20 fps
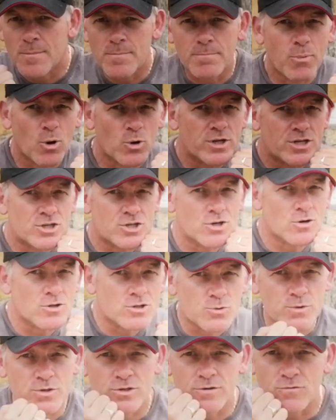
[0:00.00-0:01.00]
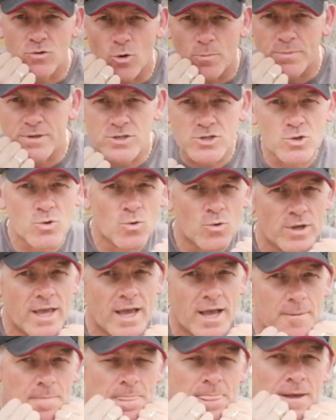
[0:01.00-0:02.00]
body shots, which you've not been taught
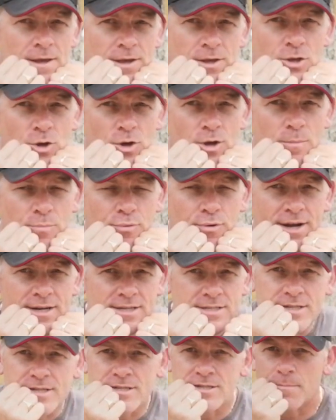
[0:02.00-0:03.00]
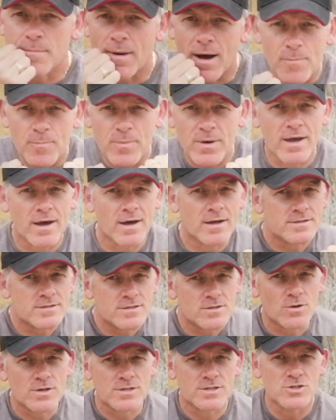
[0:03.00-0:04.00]
yet. You can practice some uppercuts,
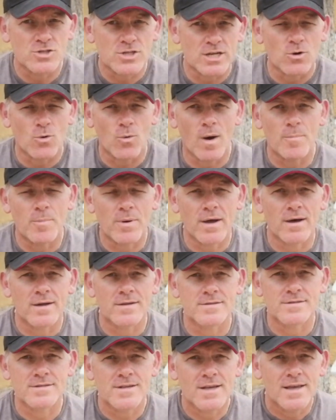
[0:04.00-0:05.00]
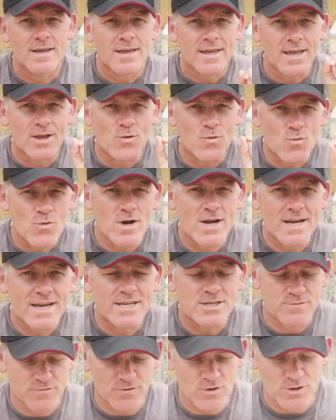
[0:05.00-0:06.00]
nice and gentle uppercuts. It really
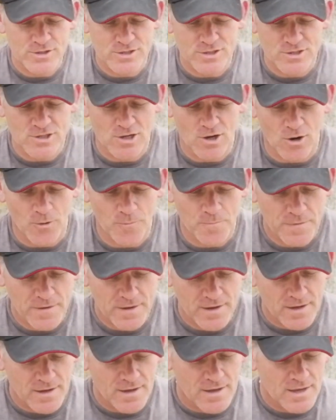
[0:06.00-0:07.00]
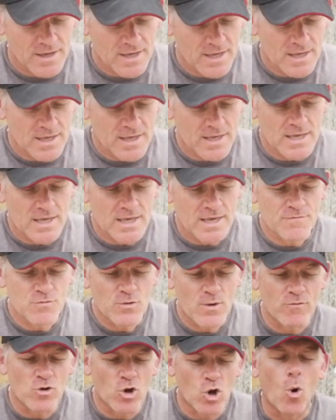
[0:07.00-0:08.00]
is versatile. If
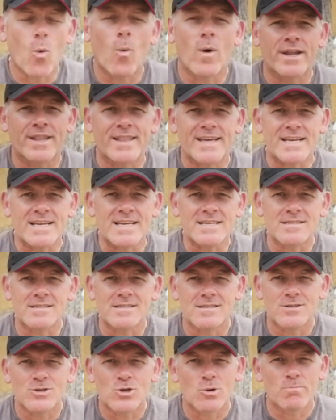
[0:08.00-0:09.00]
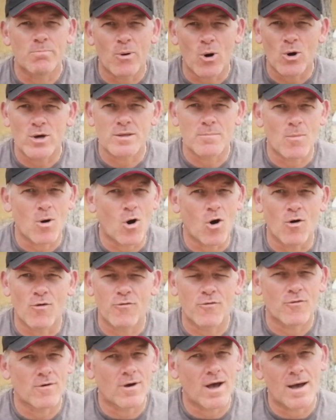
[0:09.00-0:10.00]
you haven't got one of these, you can buy them
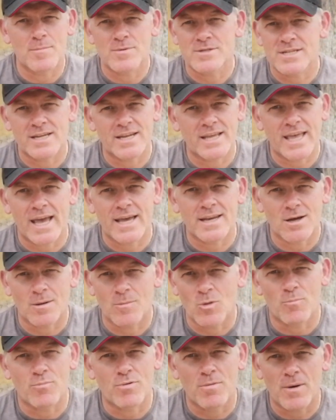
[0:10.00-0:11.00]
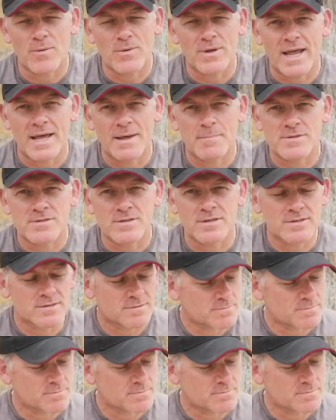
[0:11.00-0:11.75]
off Amazon again. I'm not promoting Amazon,